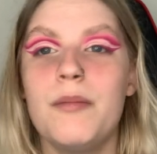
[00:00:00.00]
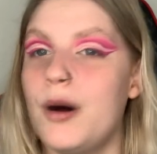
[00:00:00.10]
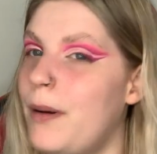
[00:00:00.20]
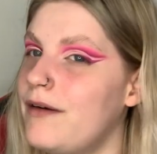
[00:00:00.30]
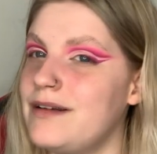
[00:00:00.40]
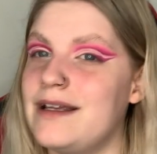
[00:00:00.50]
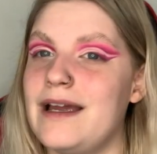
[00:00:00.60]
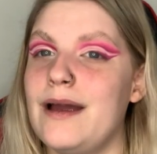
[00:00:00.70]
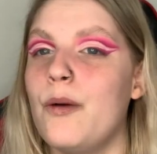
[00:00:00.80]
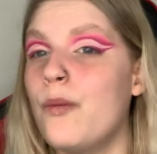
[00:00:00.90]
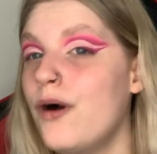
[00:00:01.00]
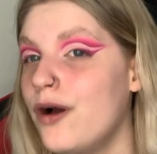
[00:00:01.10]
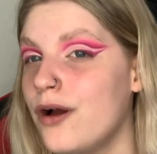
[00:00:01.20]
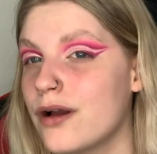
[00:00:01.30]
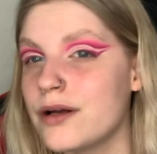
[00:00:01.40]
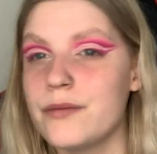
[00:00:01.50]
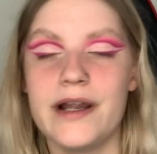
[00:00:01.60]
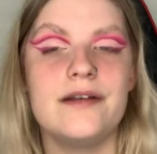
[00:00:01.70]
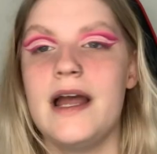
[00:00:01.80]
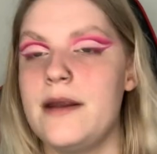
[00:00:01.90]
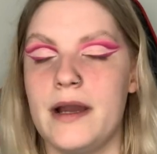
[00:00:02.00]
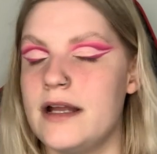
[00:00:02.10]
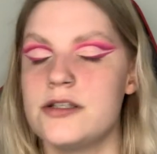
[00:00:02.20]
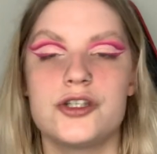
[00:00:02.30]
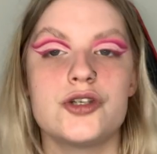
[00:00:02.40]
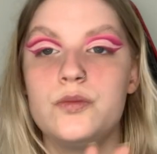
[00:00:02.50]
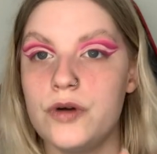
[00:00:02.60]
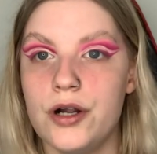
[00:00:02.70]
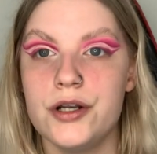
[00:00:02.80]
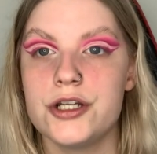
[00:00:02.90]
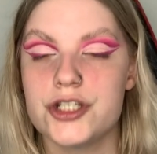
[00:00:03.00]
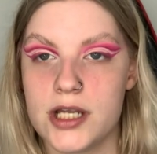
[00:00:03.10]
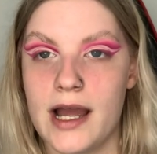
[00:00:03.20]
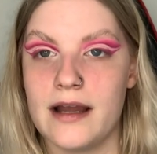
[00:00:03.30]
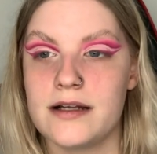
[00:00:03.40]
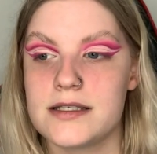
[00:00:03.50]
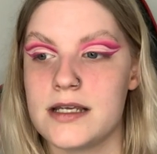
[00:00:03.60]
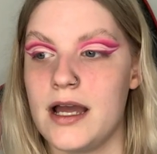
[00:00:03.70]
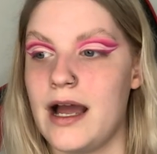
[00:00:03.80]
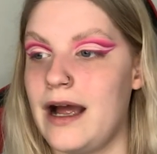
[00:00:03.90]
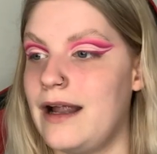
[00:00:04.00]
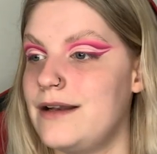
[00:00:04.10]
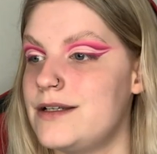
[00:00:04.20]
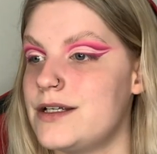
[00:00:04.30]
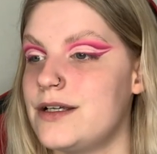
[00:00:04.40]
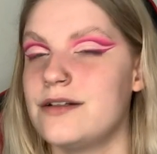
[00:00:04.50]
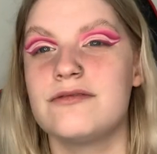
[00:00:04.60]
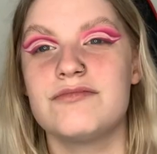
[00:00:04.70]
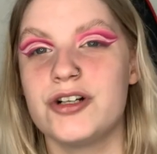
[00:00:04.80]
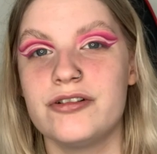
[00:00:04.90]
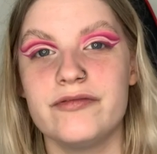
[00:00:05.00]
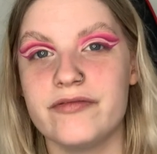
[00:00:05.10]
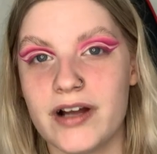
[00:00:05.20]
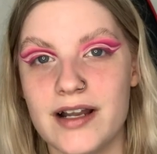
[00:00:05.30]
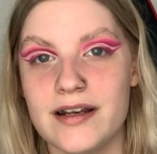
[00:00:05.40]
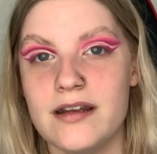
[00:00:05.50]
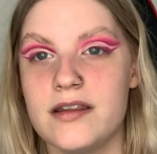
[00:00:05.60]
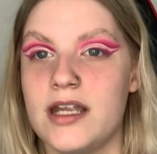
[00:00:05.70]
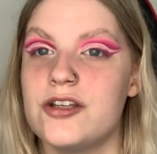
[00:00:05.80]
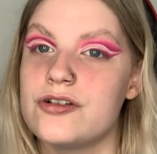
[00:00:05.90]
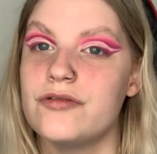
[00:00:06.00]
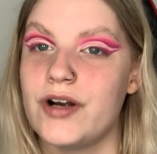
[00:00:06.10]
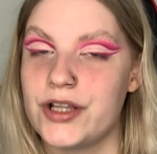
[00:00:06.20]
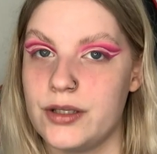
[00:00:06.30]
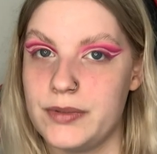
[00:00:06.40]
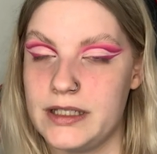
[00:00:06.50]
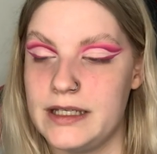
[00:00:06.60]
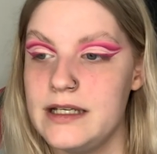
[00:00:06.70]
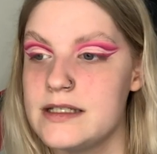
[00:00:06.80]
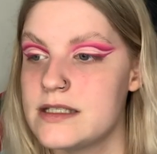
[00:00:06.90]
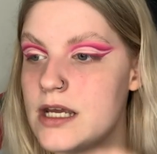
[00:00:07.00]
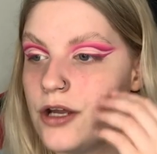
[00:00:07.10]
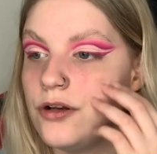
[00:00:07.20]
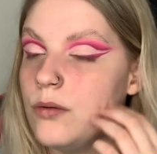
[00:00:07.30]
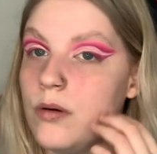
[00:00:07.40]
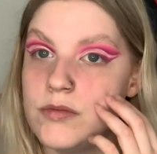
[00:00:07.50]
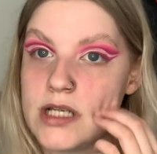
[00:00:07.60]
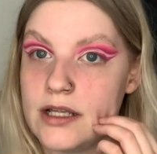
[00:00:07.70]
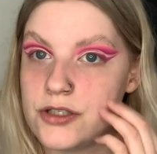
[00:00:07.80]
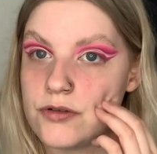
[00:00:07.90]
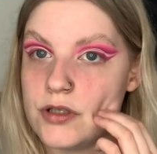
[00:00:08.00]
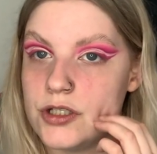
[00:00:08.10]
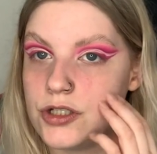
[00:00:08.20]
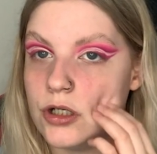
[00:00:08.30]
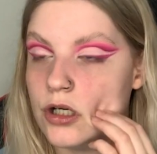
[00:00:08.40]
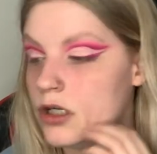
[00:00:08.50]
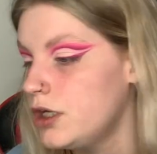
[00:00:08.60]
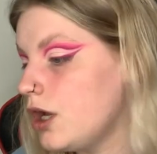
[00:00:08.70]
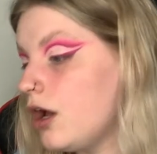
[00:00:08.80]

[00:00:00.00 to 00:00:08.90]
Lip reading: But apparently work went, anyway, someone checked and couldn't find anything, so rang the police. No one was answering the door.